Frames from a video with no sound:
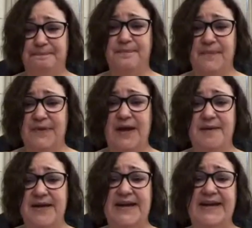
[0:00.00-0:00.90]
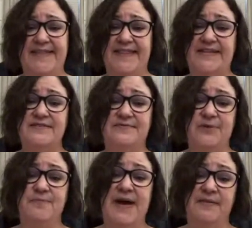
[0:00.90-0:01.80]
Yeah, and again, that's a vote
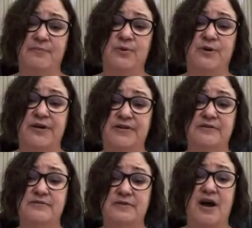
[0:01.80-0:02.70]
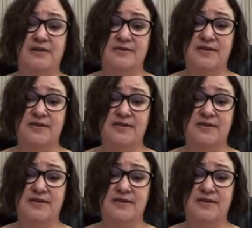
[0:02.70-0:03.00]
by the board, also.